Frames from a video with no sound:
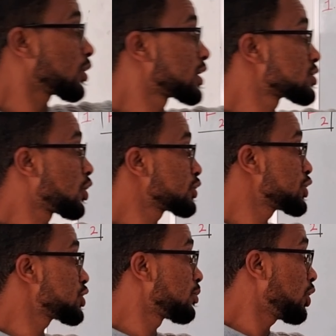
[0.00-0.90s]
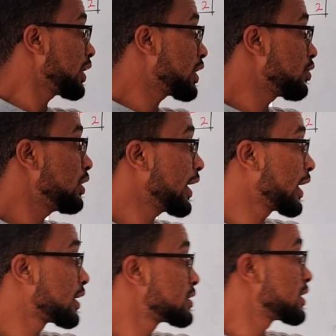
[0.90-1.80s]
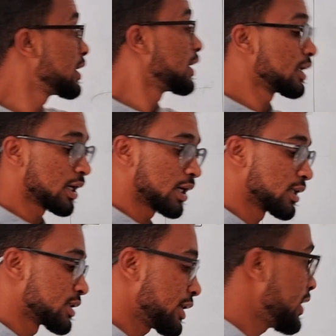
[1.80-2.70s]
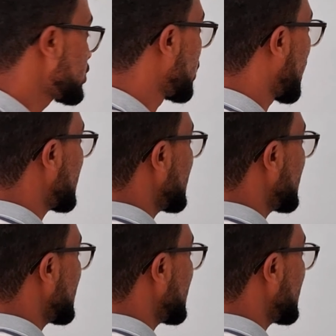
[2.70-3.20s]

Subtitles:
second one is oxygen molecule, and the third